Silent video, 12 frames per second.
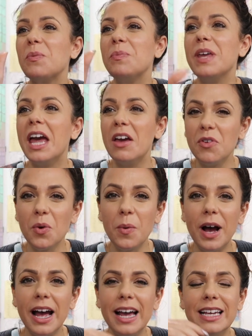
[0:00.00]

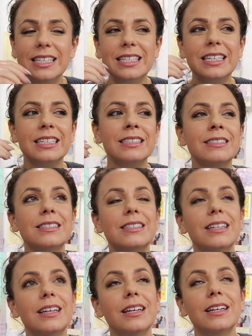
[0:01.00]
behavior-wise and
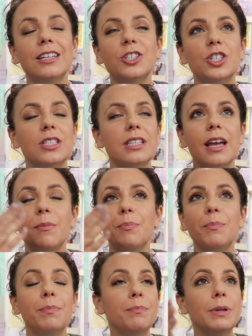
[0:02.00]
just like
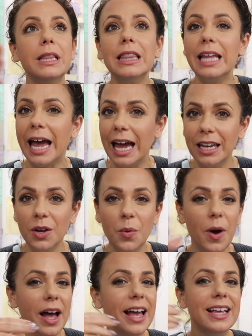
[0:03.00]

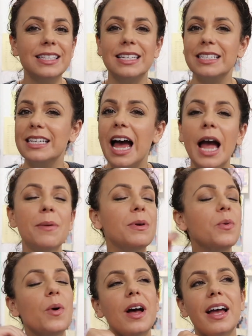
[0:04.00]
planning-wise and
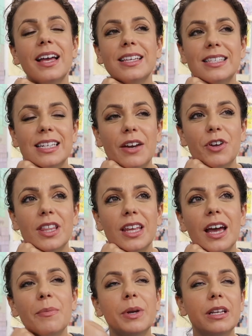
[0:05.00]
timing-wise and
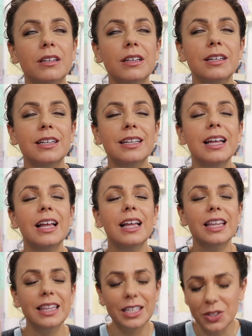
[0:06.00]
everything. I mean,
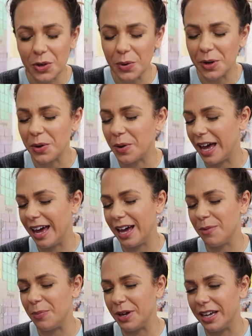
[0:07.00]
things are going
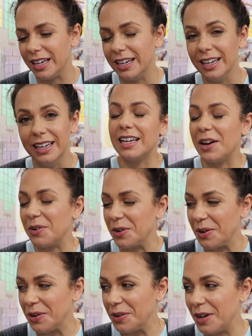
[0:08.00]
okay, but I don't
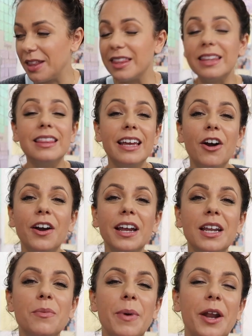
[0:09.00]
know. They are
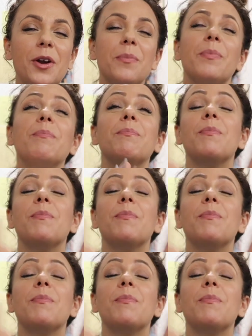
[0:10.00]
getting better,